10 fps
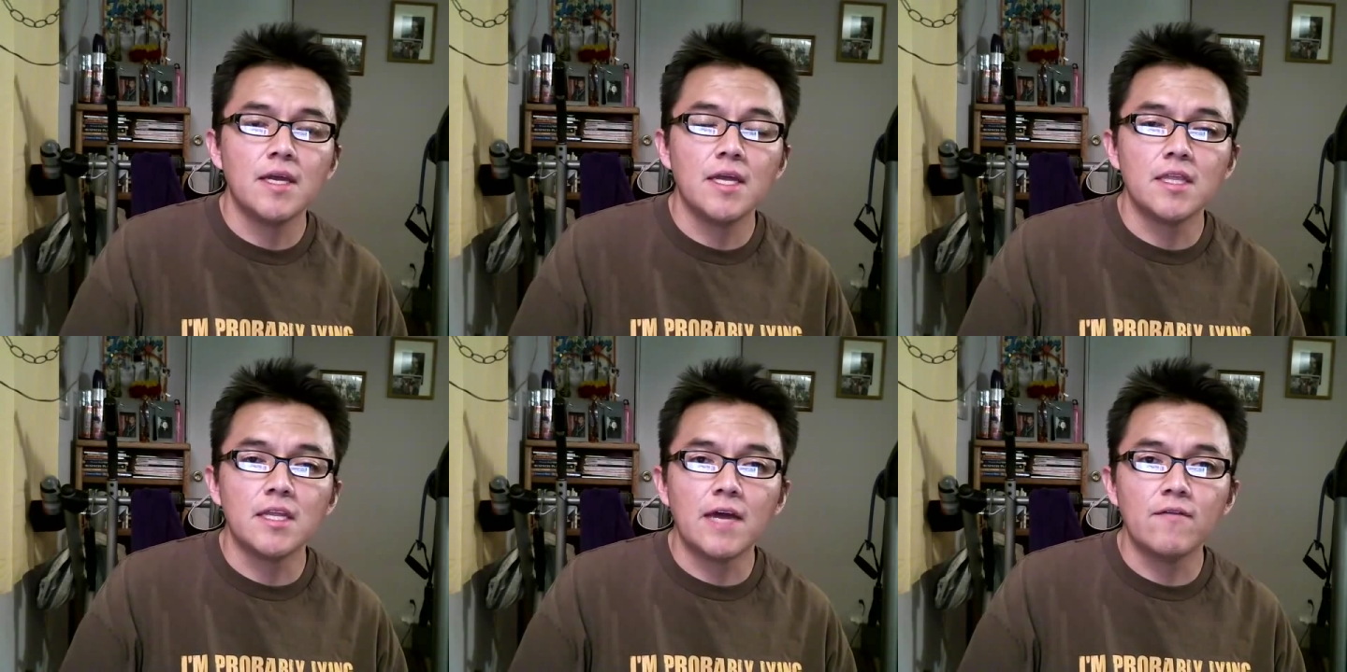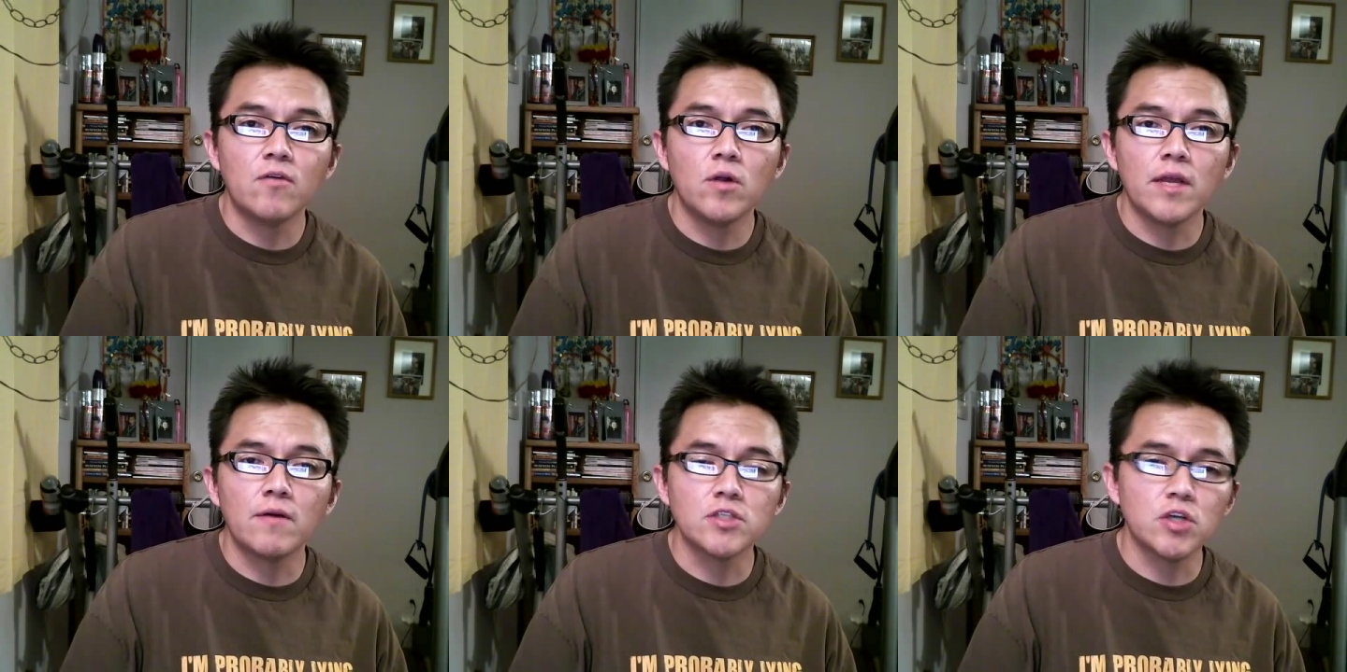in the Navajo
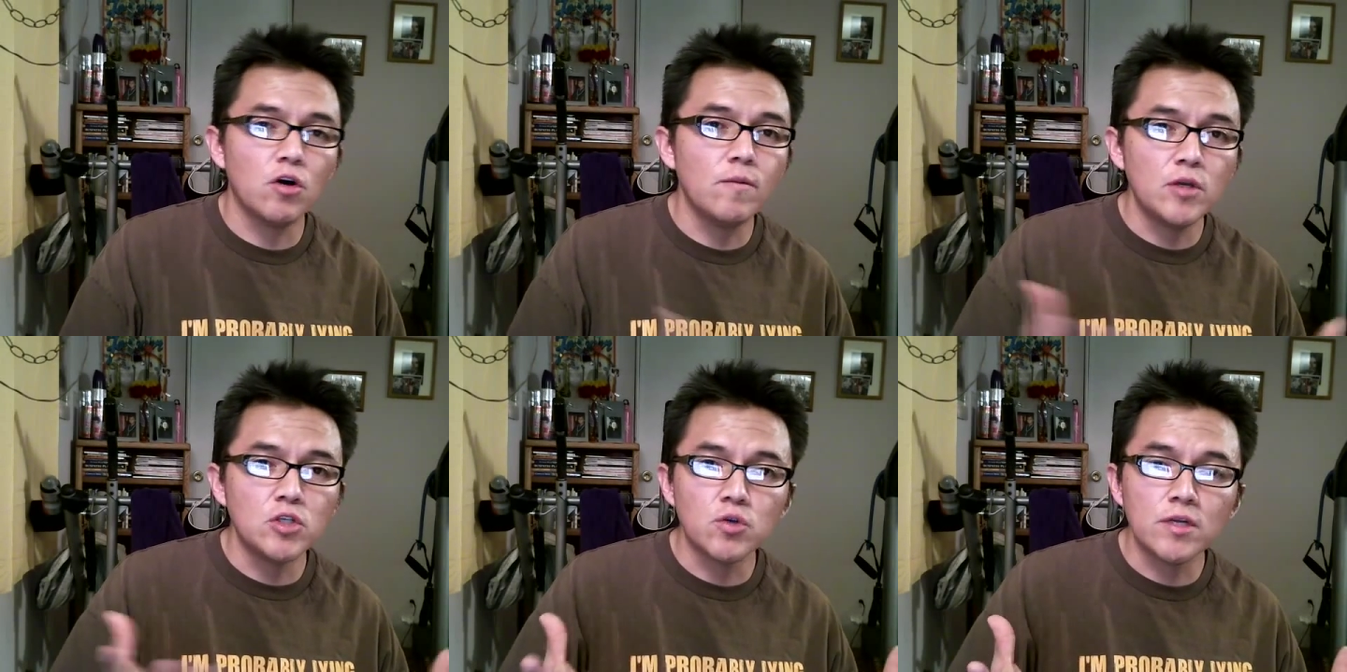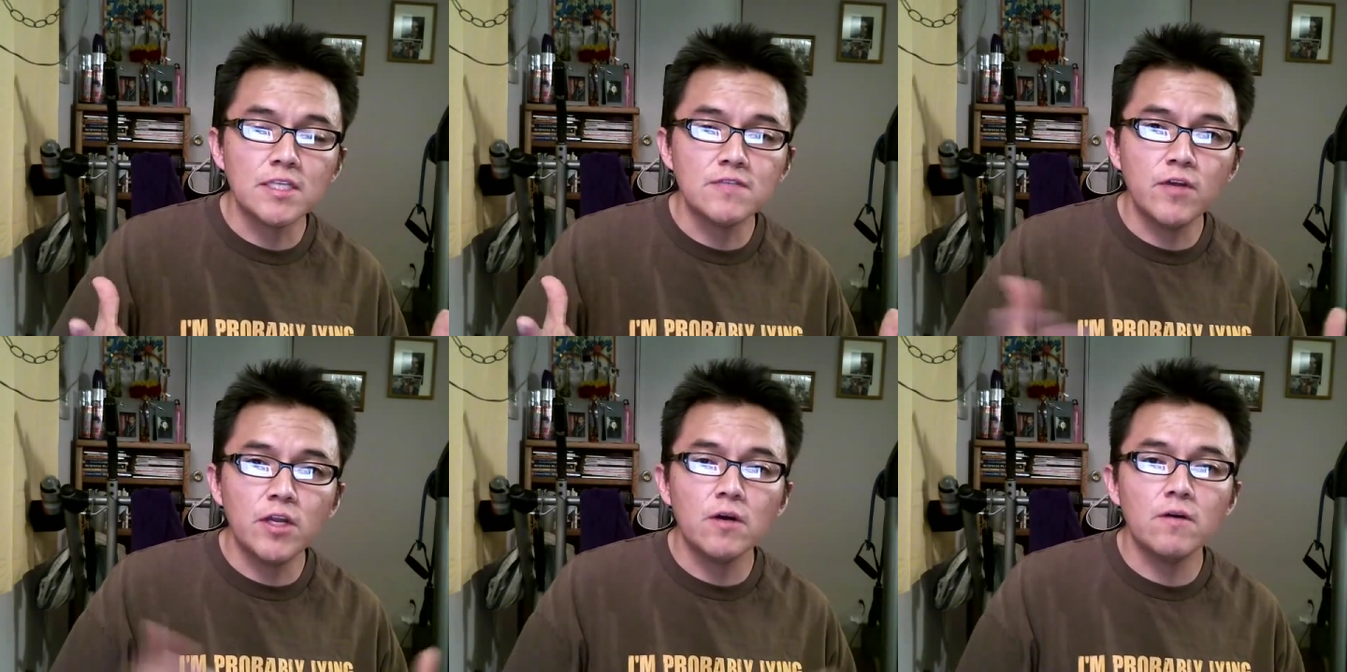language. I hope you enjoyed this
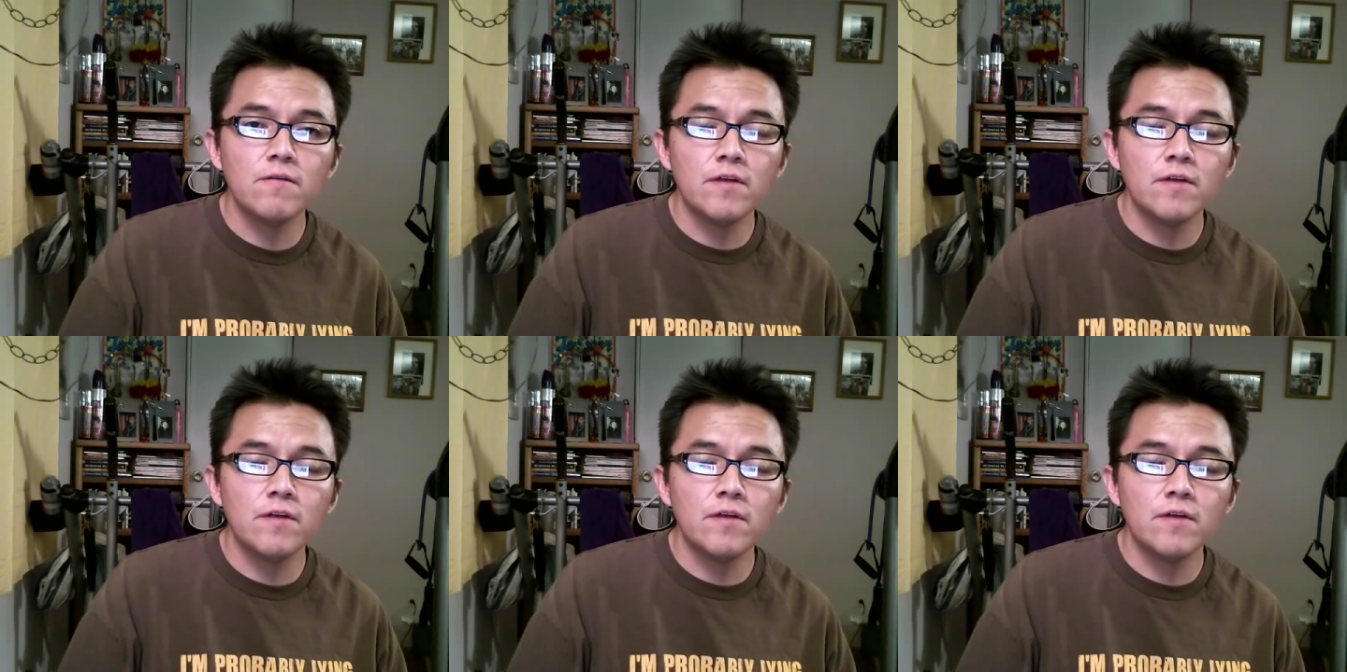video.